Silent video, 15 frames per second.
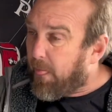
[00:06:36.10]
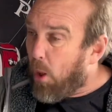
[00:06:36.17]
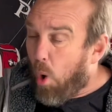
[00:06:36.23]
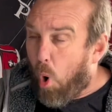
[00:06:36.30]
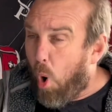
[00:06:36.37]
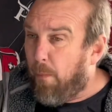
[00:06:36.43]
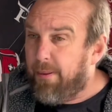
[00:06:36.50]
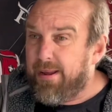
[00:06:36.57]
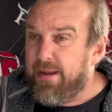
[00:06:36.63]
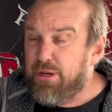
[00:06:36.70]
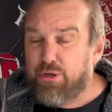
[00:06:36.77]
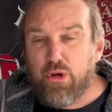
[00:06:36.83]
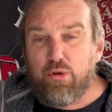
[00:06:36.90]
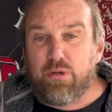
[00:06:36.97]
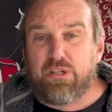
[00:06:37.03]
hoppy,
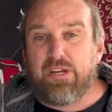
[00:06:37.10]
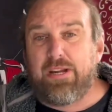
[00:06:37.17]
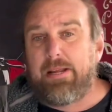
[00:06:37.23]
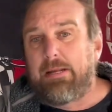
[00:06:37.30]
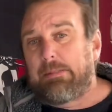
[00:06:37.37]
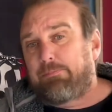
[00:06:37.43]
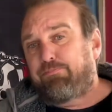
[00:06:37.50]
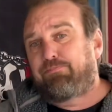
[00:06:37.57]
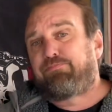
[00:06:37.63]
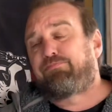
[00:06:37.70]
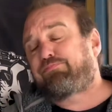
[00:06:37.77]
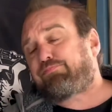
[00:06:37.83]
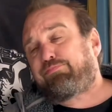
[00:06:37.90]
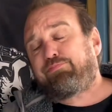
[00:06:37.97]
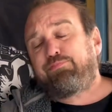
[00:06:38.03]
juicy.
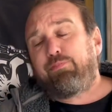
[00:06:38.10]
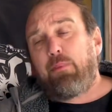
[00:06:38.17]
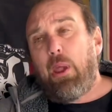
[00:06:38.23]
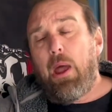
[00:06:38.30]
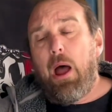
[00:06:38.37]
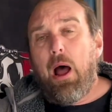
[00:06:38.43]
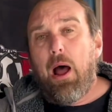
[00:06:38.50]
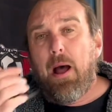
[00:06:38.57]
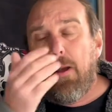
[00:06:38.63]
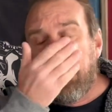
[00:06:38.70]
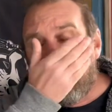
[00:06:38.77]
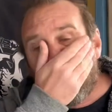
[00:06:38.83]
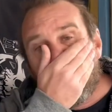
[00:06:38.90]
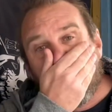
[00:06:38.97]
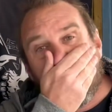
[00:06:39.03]

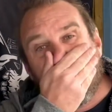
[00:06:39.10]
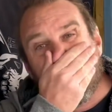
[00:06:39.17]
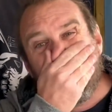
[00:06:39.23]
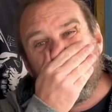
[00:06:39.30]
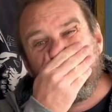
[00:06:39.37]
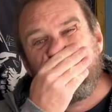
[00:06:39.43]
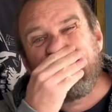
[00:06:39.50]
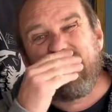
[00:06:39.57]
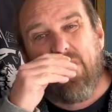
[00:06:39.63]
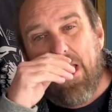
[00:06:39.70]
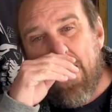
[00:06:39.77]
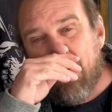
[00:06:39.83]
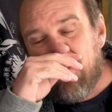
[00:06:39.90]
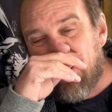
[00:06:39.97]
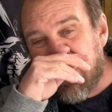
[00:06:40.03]
Um,
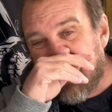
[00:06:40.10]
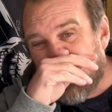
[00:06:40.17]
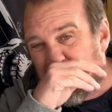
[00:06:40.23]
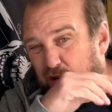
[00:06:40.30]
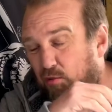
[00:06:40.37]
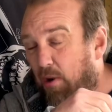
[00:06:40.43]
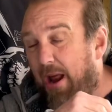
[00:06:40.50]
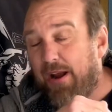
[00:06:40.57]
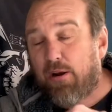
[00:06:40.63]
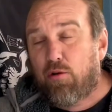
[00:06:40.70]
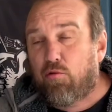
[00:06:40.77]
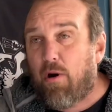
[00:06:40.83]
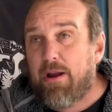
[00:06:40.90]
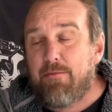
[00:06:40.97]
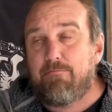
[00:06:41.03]
it was had a
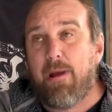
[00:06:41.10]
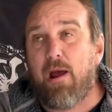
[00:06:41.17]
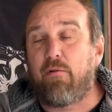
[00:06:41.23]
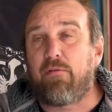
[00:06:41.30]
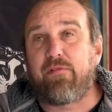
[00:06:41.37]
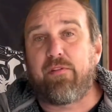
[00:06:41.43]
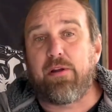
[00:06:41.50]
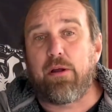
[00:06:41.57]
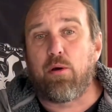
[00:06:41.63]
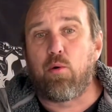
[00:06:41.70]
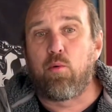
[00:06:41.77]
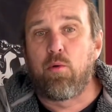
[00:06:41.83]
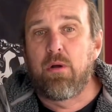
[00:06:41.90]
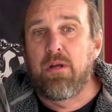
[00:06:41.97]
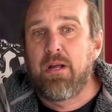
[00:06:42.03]
great
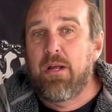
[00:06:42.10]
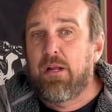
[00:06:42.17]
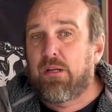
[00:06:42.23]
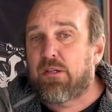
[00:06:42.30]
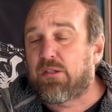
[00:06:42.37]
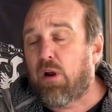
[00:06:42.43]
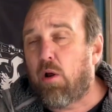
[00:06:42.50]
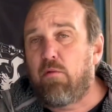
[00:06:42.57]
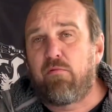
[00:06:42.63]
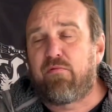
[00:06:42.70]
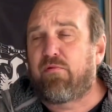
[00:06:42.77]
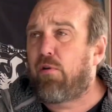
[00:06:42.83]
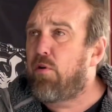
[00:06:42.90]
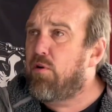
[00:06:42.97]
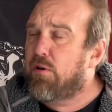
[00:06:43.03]
mouthfeel. Stone
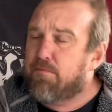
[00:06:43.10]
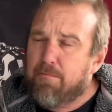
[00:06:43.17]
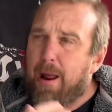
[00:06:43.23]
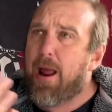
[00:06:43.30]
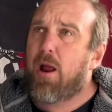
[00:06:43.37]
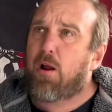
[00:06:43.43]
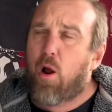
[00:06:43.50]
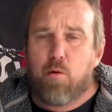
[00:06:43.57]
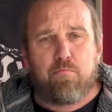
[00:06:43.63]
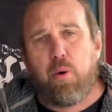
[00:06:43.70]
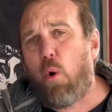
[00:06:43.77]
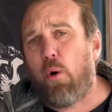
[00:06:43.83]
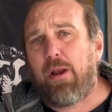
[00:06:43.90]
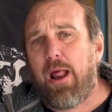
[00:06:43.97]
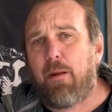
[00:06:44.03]
fruits, mango,
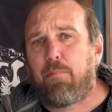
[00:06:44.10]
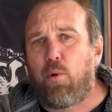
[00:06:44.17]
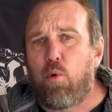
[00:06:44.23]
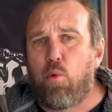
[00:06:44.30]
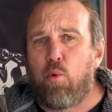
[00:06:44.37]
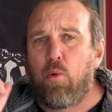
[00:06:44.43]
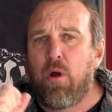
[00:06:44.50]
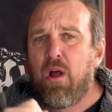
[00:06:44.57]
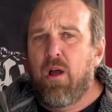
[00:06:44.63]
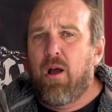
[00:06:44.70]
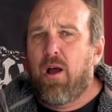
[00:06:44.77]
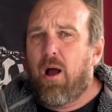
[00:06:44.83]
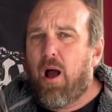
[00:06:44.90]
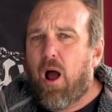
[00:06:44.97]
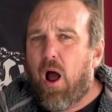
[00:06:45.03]
pineapple,
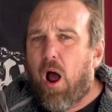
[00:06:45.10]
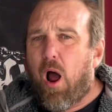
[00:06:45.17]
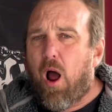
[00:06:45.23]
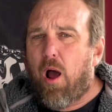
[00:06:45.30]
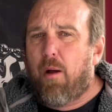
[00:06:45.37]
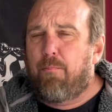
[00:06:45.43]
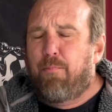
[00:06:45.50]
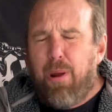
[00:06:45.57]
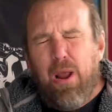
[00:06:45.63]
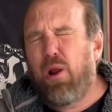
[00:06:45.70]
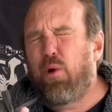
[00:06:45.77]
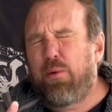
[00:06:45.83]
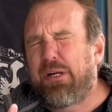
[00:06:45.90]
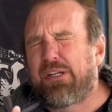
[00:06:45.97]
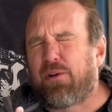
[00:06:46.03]
uh,
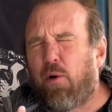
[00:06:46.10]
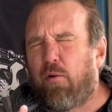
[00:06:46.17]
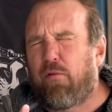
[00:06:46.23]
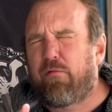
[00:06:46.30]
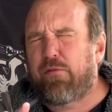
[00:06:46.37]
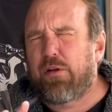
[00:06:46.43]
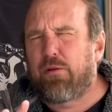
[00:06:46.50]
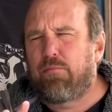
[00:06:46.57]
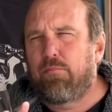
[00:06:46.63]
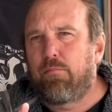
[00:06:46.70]
pillowy soft,